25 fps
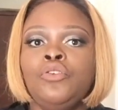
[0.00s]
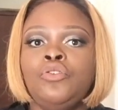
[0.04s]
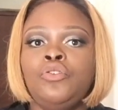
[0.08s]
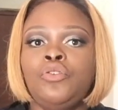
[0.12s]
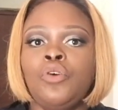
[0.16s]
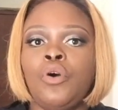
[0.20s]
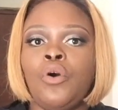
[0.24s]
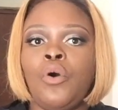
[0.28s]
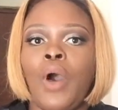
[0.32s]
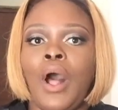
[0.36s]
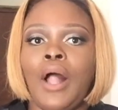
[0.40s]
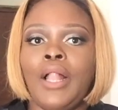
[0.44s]

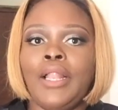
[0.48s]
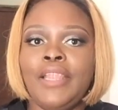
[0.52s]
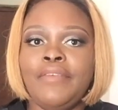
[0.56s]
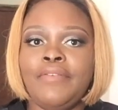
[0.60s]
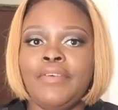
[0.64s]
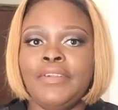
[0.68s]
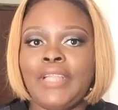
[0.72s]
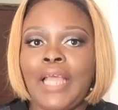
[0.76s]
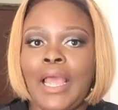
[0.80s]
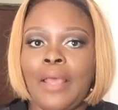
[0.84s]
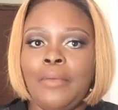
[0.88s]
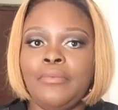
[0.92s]
So I'll
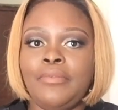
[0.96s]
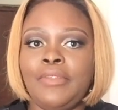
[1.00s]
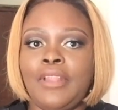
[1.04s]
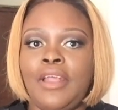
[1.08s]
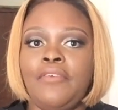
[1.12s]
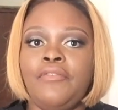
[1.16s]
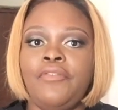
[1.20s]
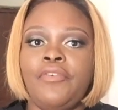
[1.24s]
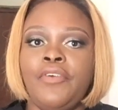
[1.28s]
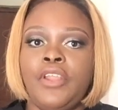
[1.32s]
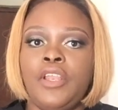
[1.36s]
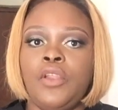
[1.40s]
leave a
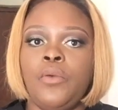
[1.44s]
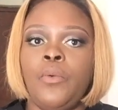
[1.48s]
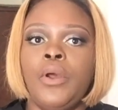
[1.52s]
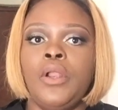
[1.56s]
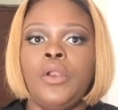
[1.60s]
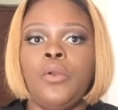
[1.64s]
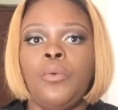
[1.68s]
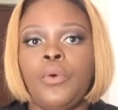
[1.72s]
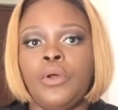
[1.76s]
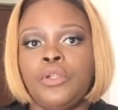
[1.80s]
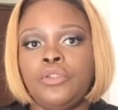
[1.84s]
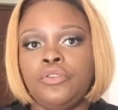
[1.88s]
timestamp for
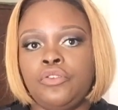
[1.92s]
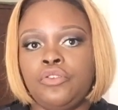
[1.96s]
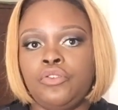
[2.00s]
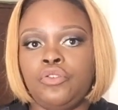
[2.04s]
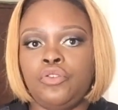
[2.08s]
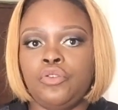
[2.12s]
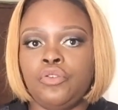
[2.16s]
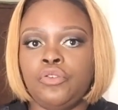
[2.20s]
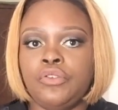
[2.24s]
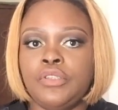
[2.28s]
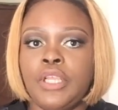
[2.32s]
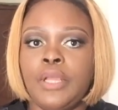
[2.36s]
anyone who
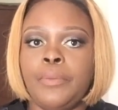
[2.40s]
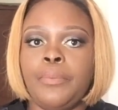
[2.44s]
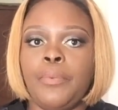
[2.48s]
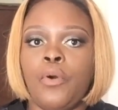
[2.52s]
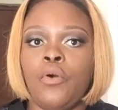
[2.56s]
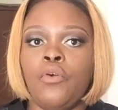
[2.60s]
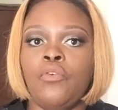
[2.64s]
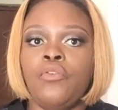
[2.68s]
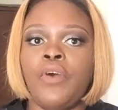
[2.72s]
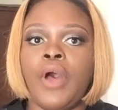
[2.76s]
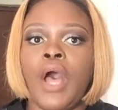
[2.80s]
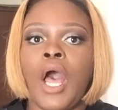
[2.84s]
wants to
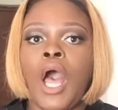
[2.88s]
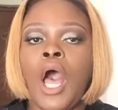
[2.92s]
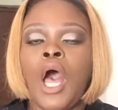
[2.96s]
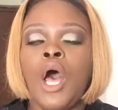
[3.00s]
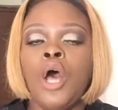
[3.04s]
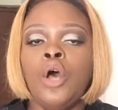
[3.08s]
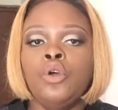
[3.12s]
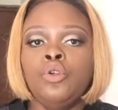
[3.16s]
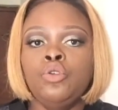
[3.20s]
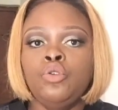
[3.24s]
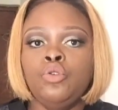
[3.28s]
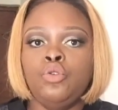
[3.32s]
skip over
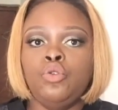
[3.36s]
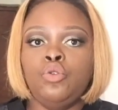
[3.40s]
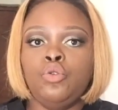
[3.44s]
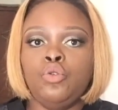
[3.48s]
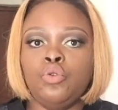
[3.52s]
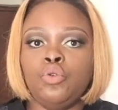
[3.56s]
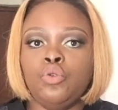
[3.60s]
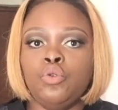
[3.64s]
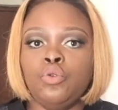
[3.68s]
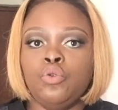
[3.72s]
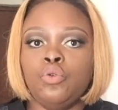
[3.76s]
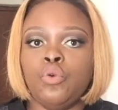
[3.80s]

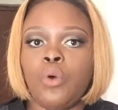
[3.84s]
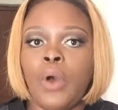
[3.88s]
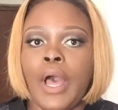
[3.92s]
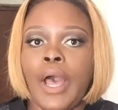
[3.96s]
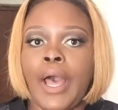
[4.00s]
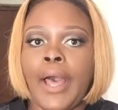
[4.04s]
to